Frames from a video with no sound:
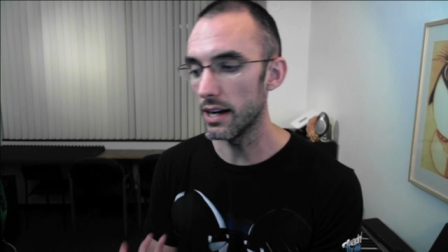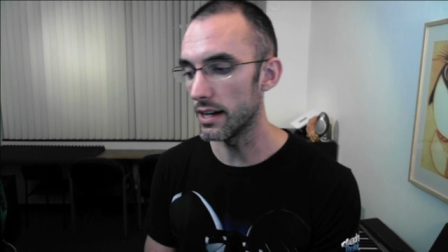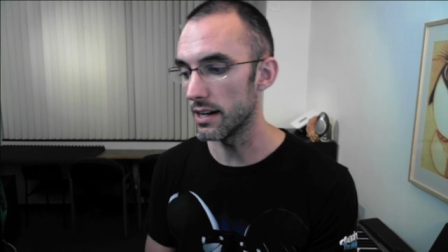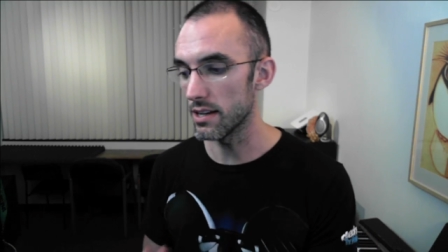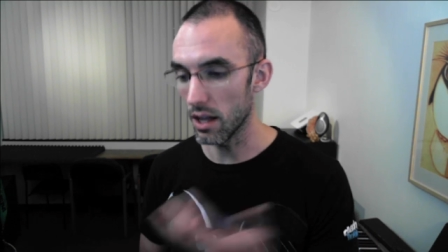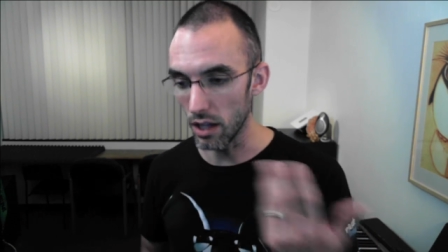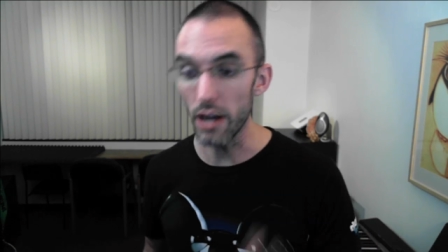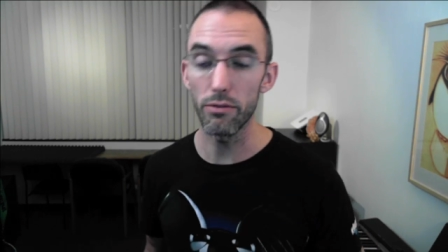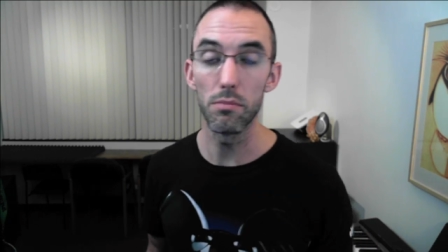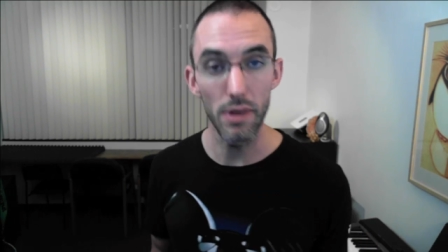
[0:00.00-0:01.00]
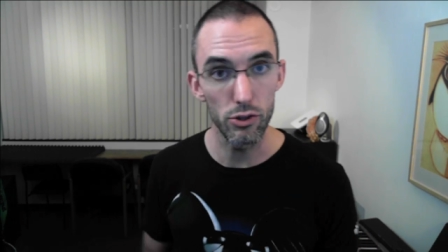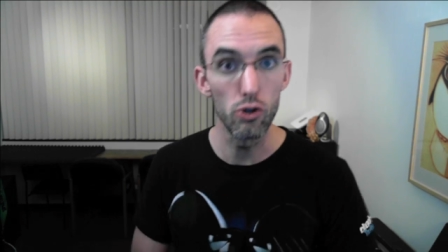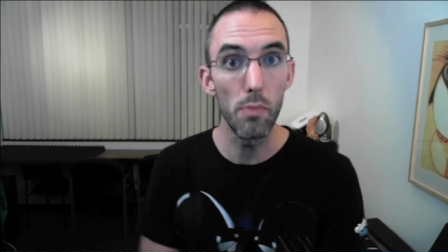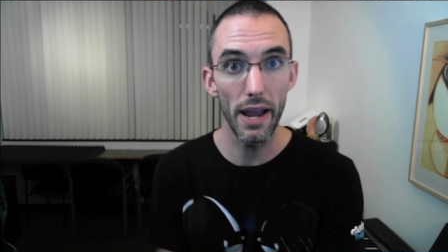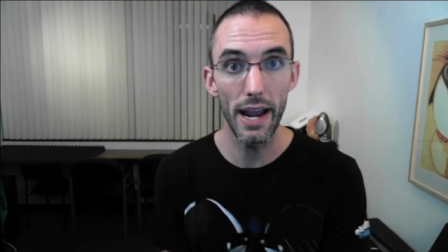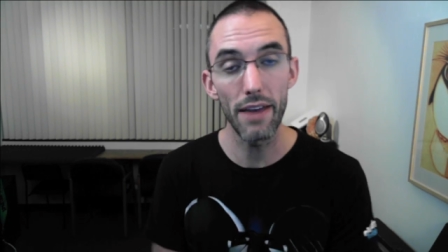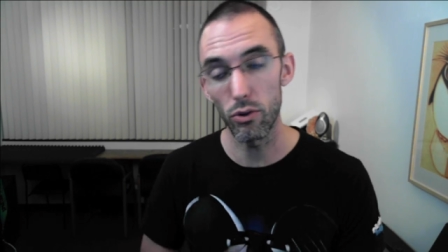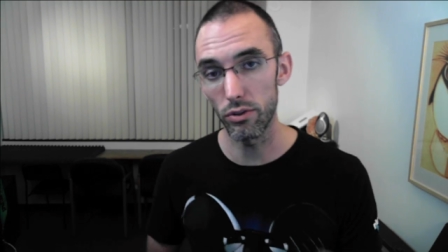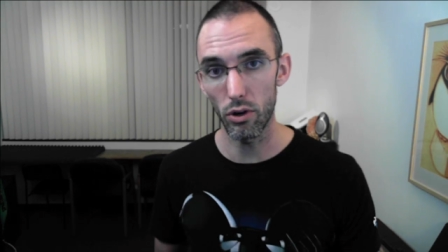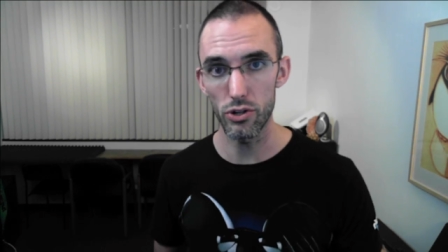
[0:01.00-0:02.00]
Uh, a lot of them do pay
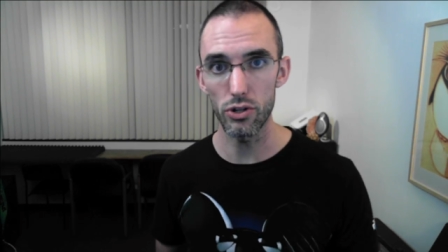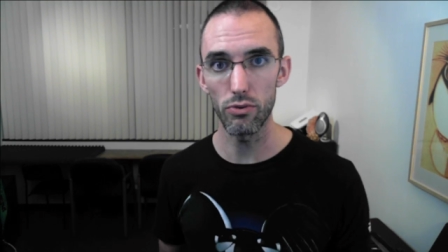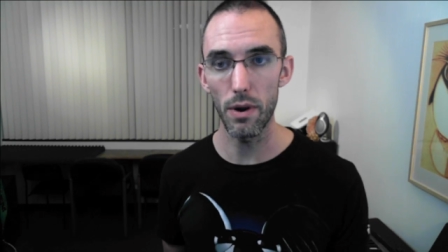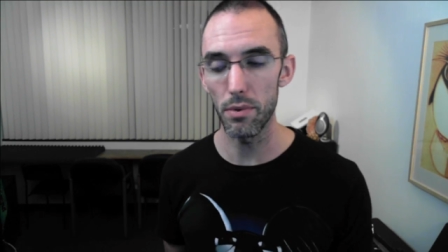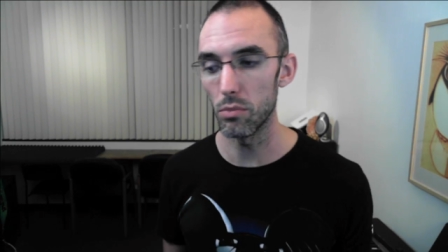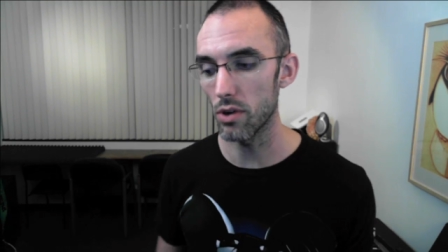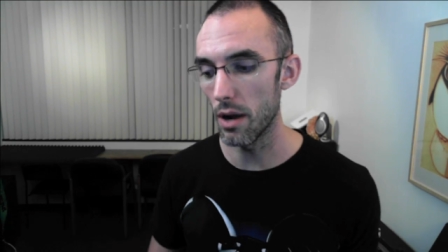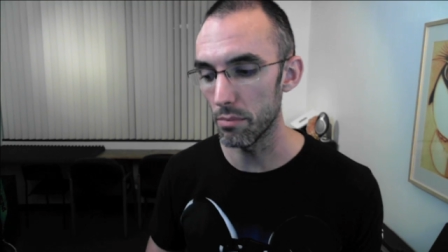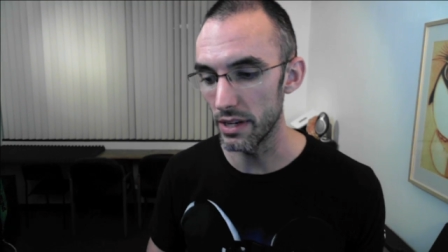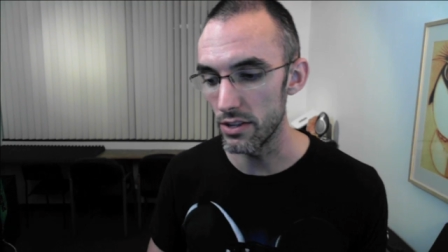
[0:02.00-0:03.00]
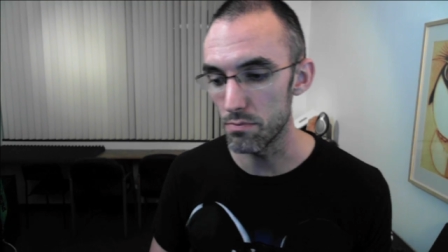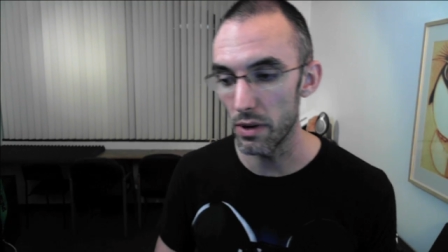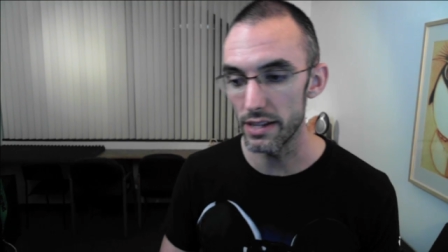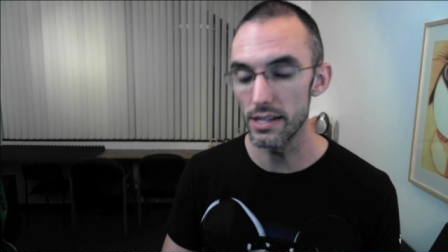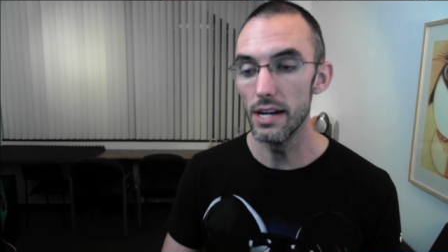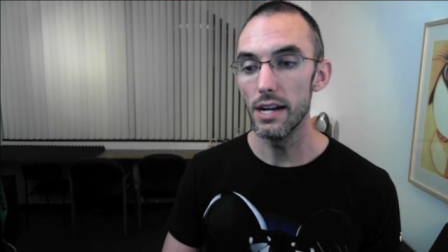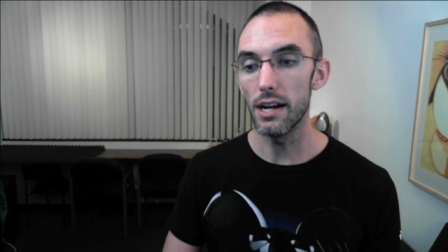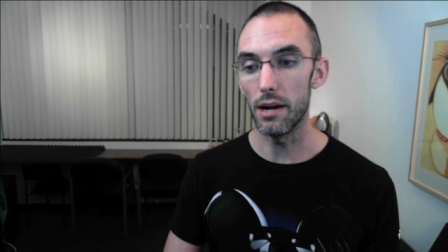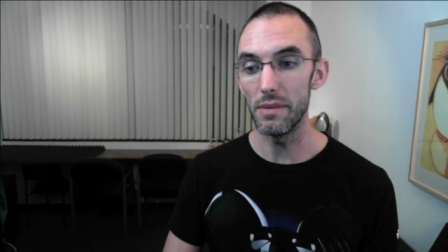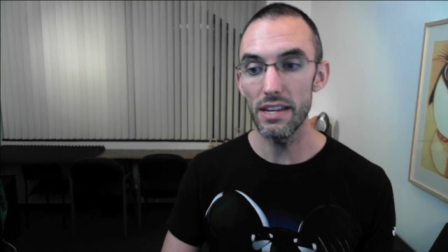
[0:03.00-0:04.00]
at those larger reputable companies, but
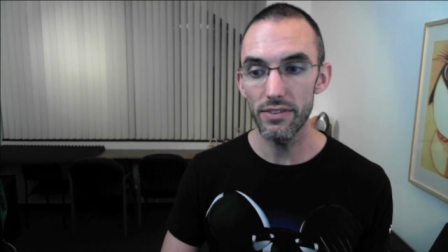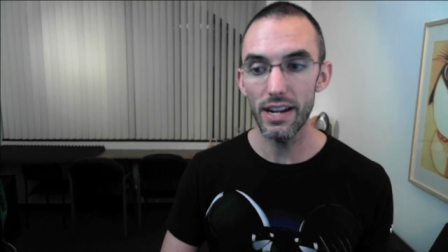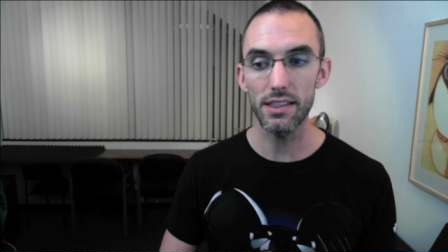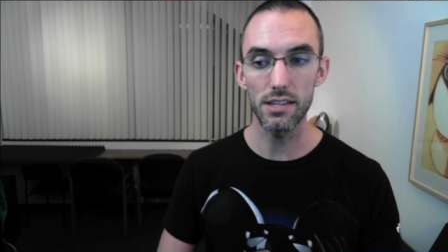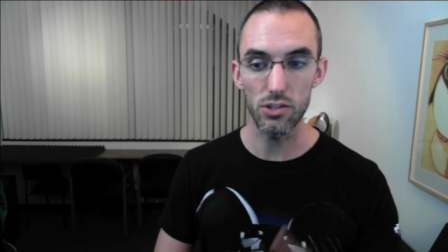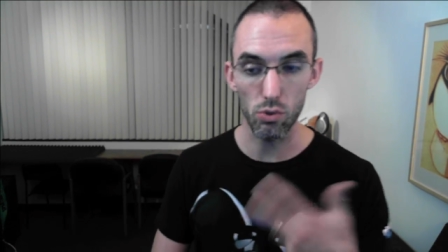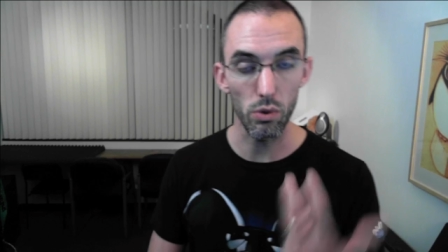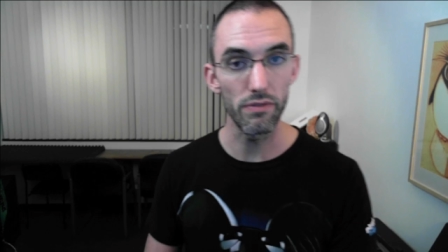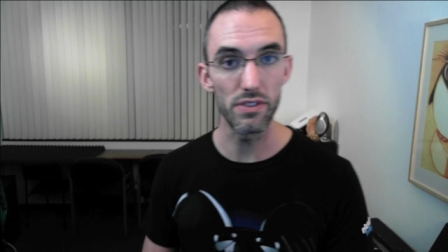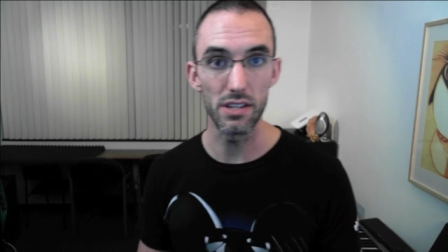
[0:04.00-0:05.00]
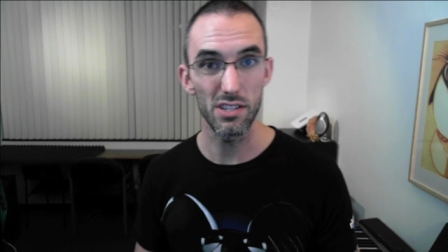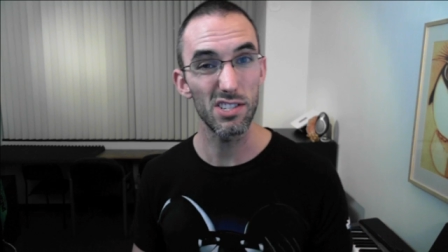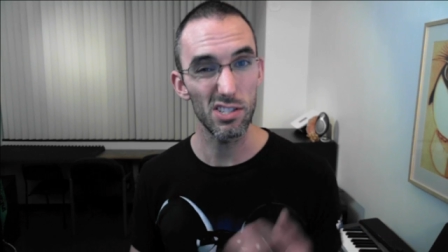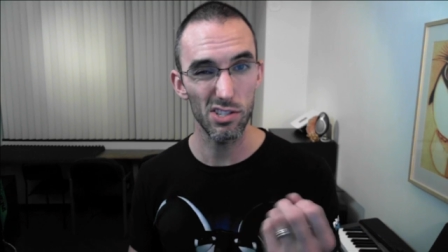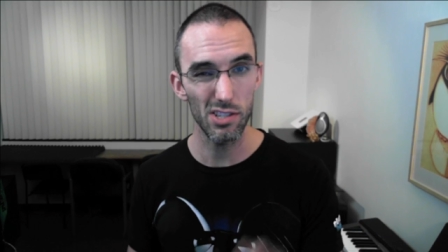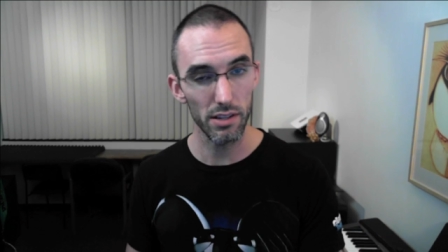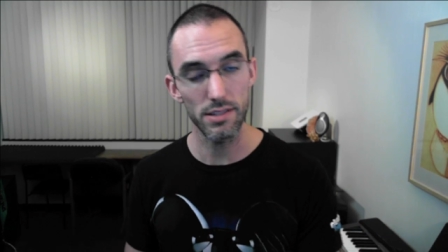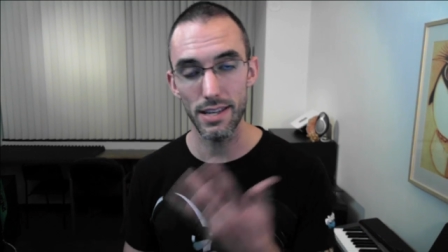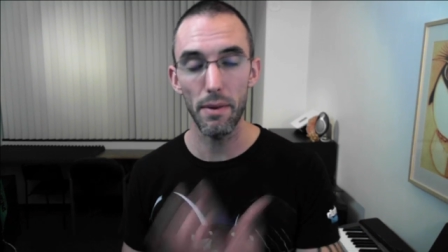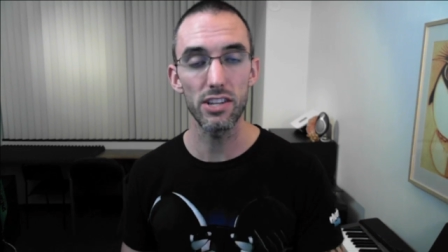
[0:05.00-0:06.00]
um, even at the sort of the s-
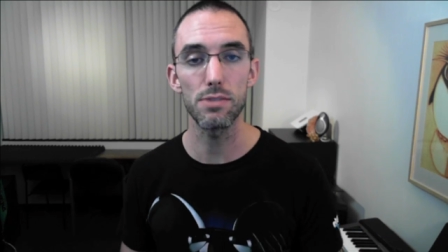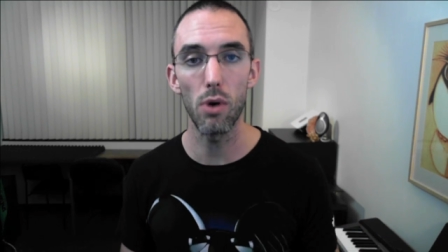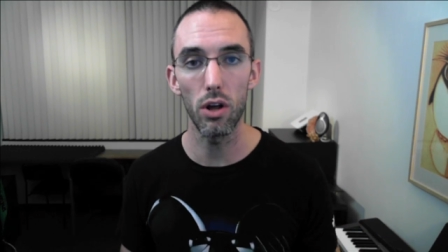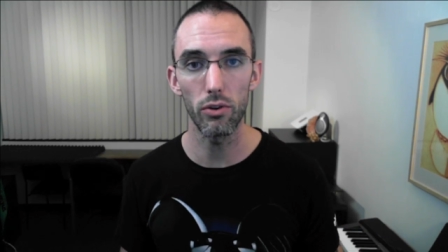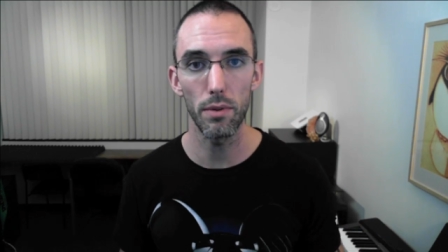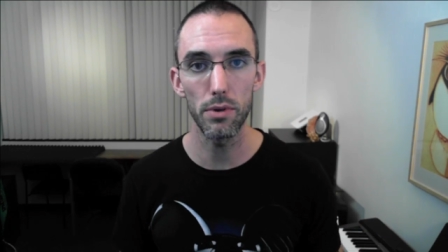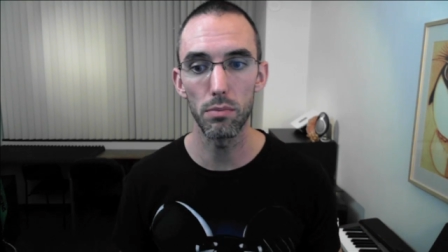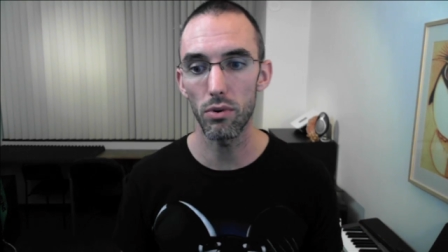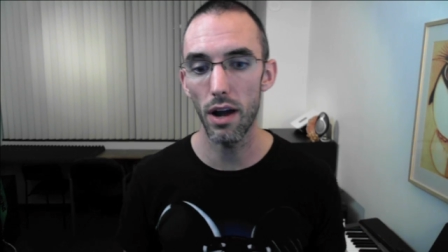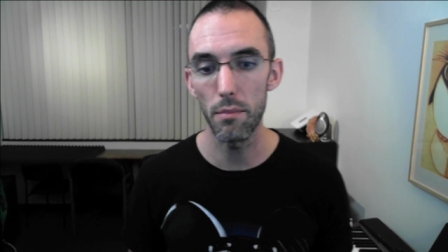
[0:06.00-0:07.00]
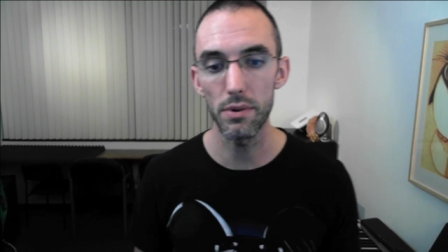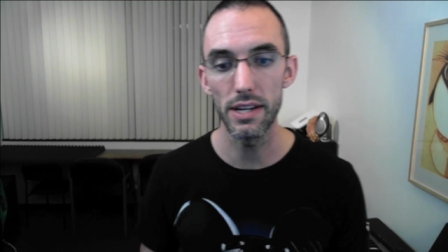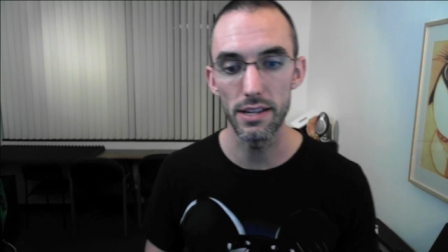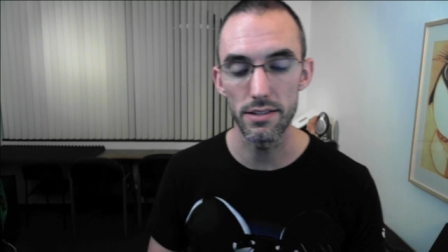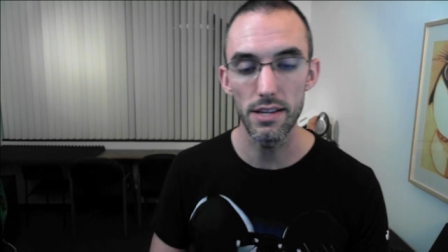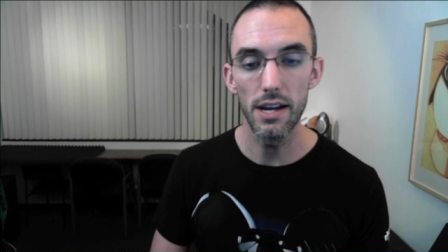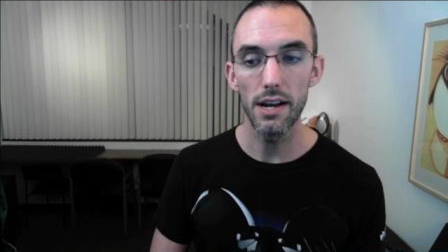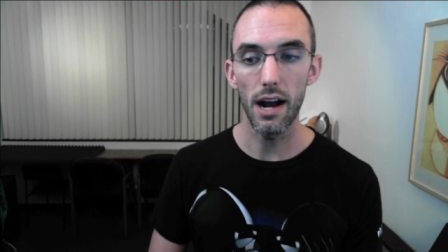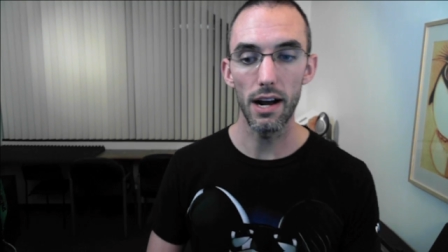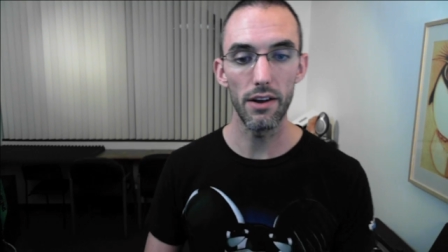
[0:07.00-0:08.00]
semi-smaller reputable companies,
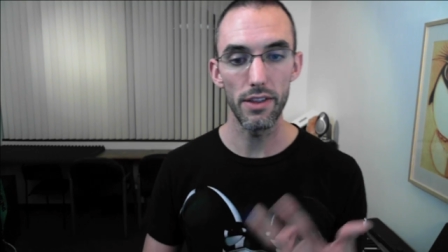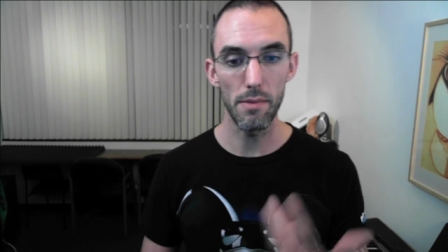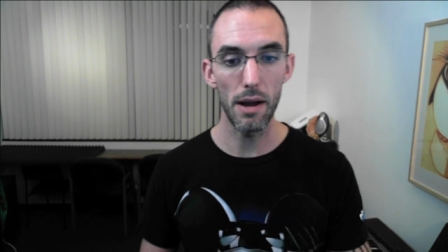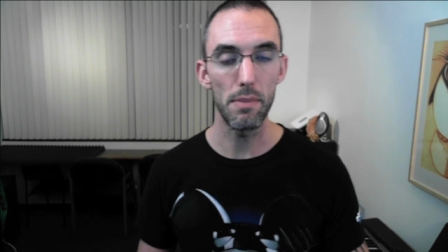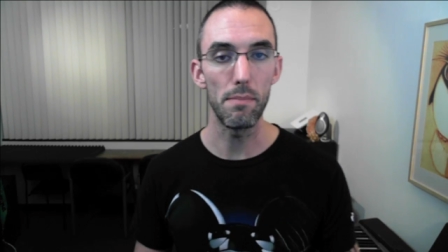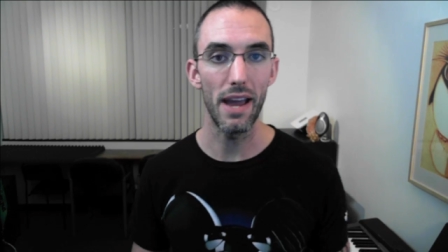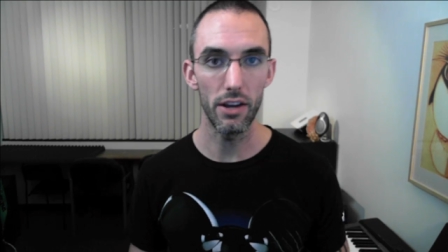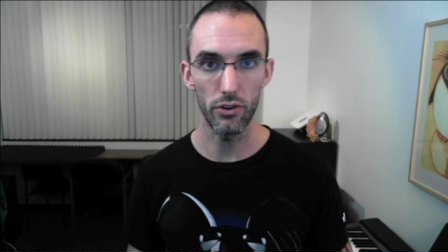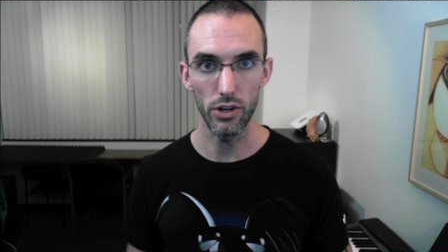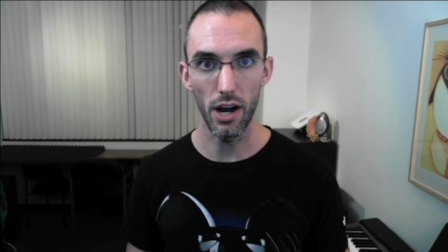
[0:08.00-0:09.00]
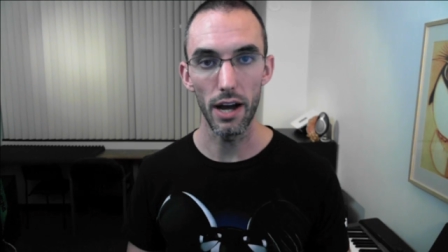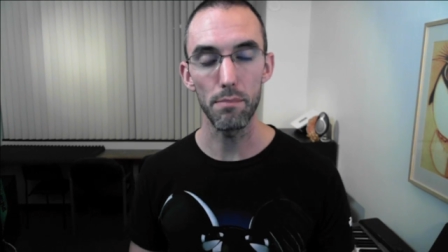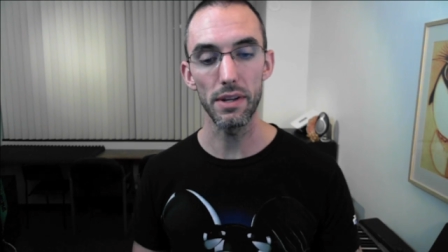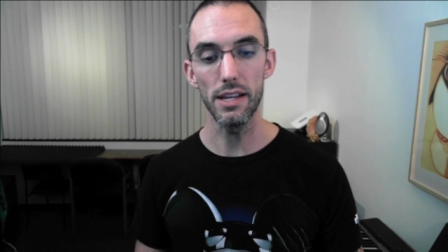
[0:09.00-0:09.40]
uh, they might be paid or not.